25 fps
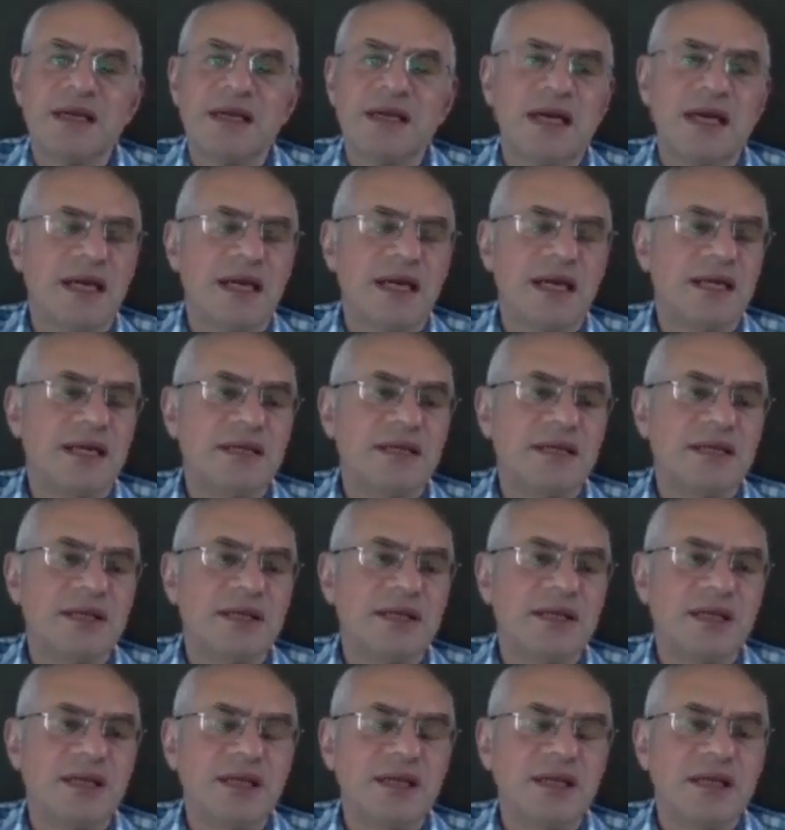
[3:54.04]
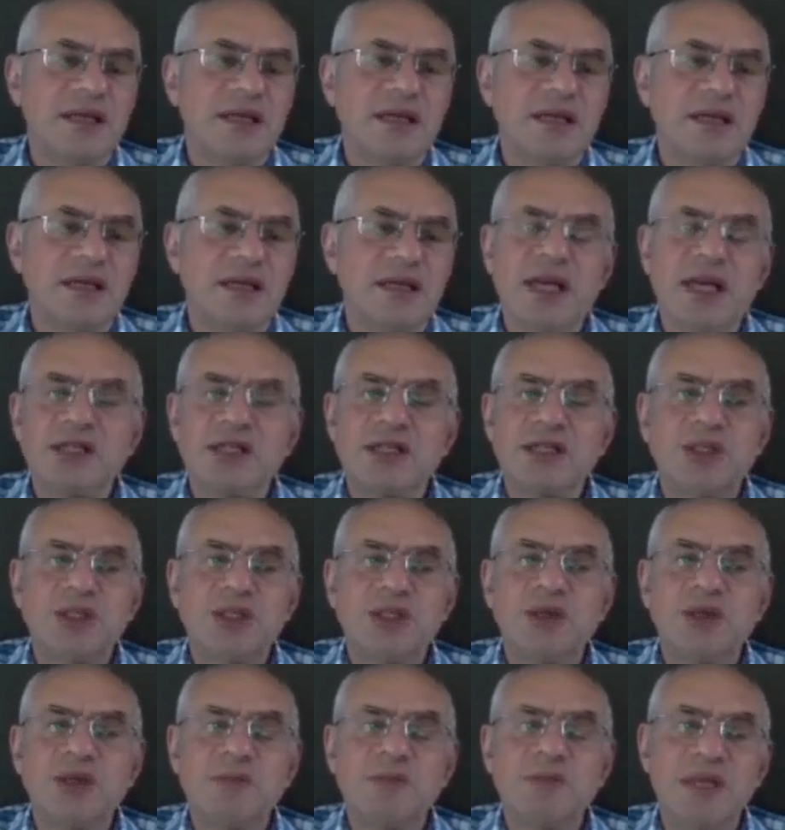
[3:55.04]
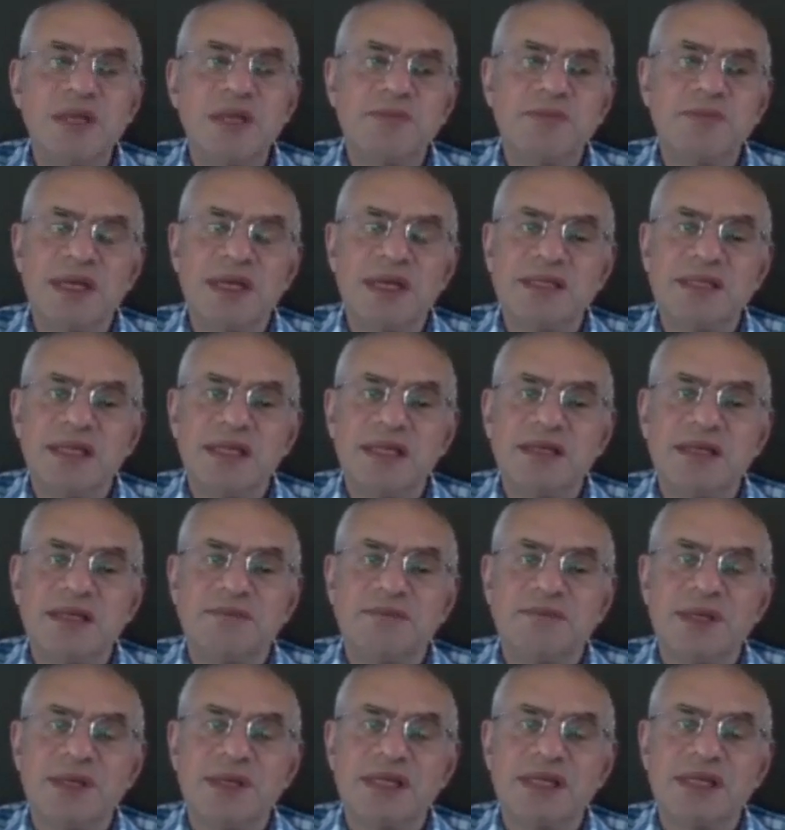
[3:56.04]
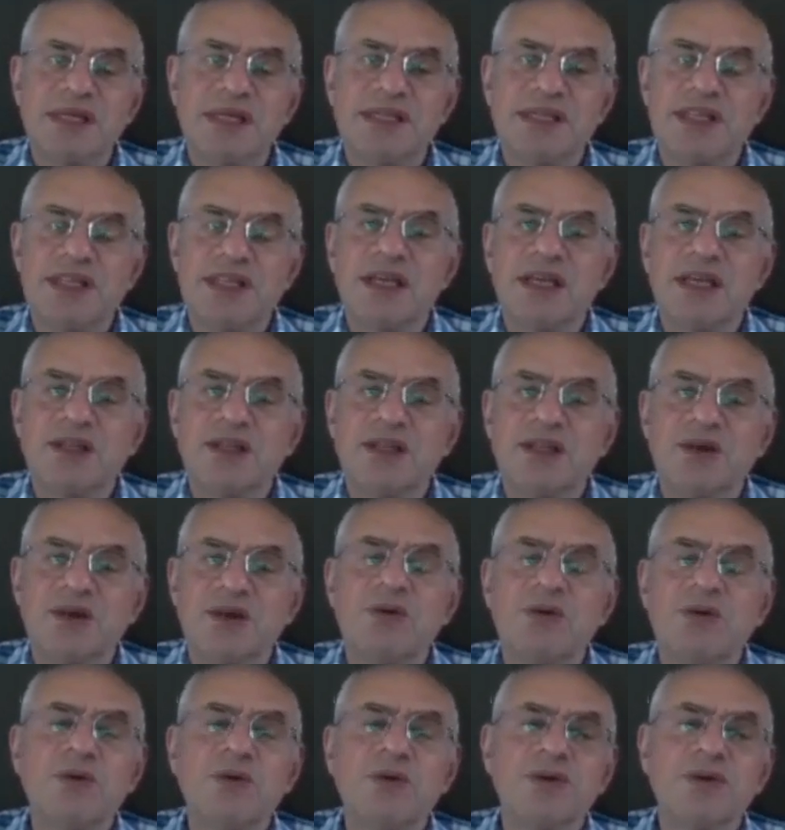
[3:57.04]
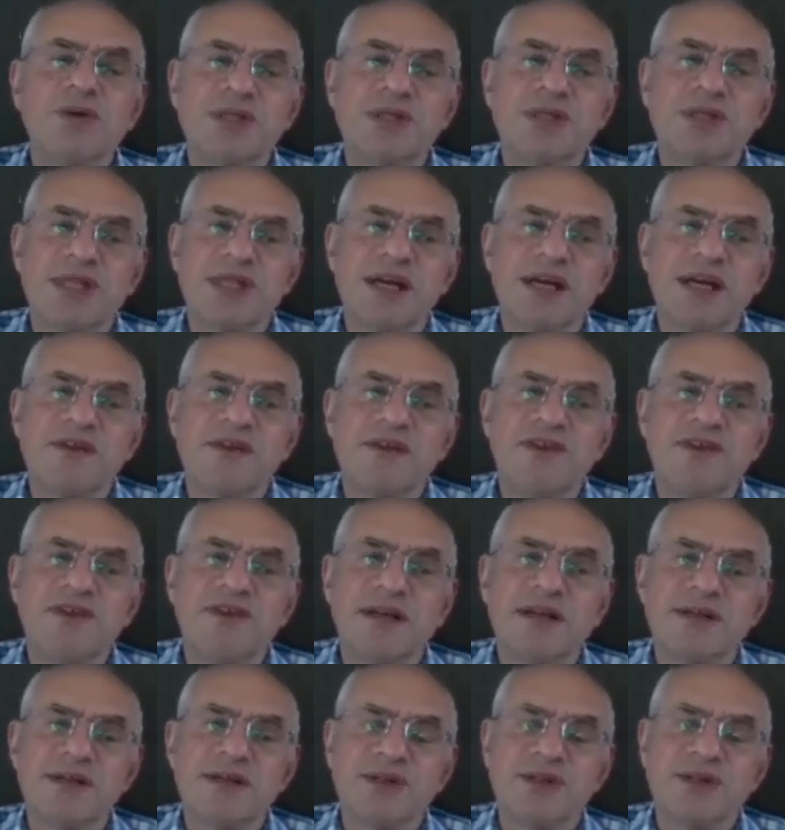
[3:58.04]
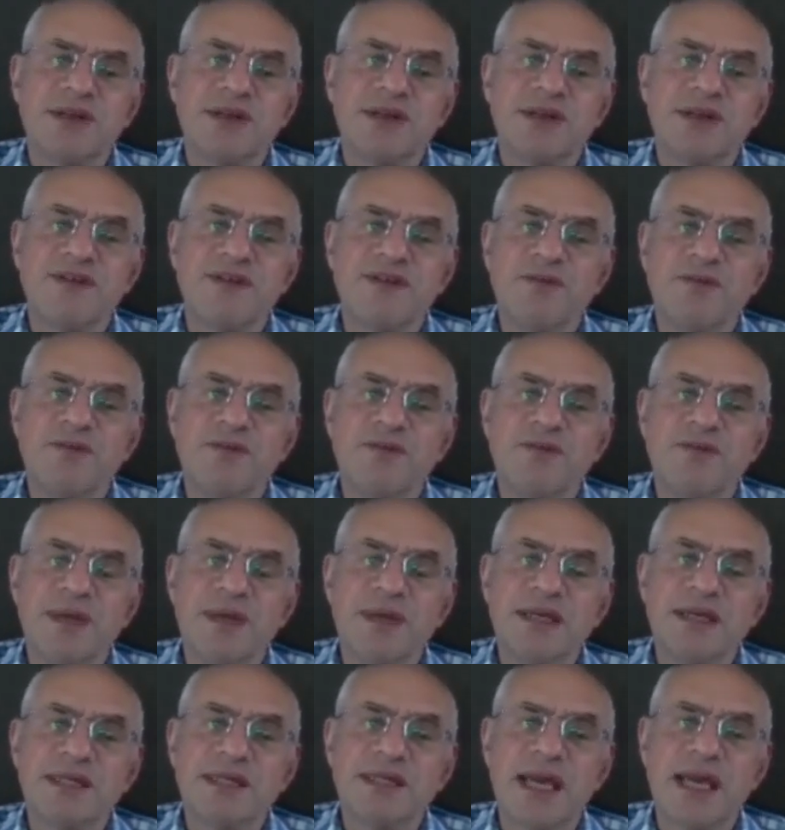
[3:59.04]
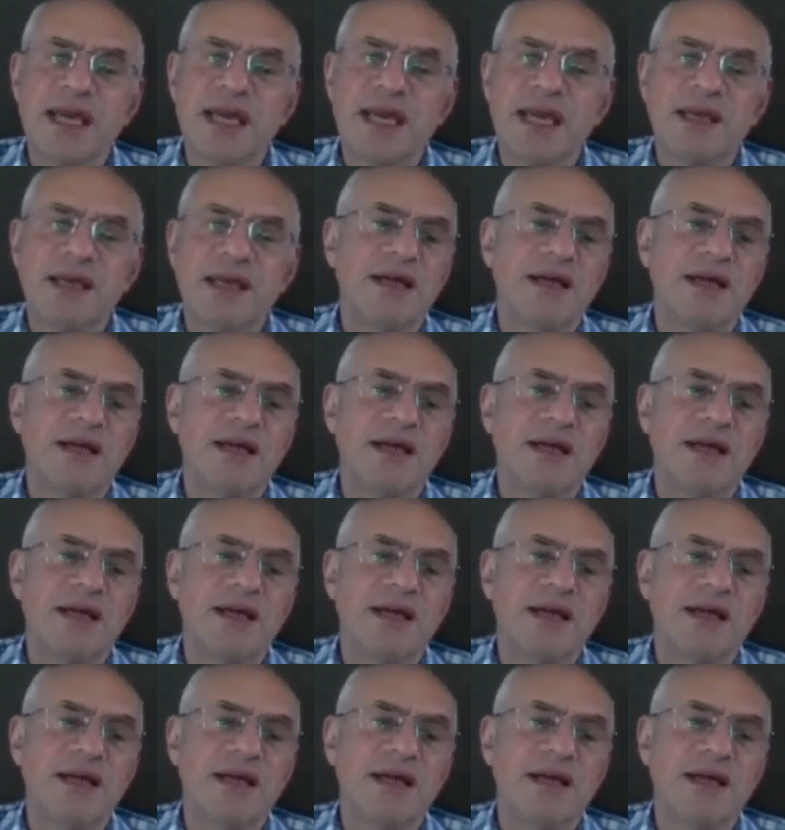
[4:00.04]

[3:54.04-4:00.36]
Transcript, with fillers: And that shouldn't be a big deal because I think that all the style files that have ever appeared in TeX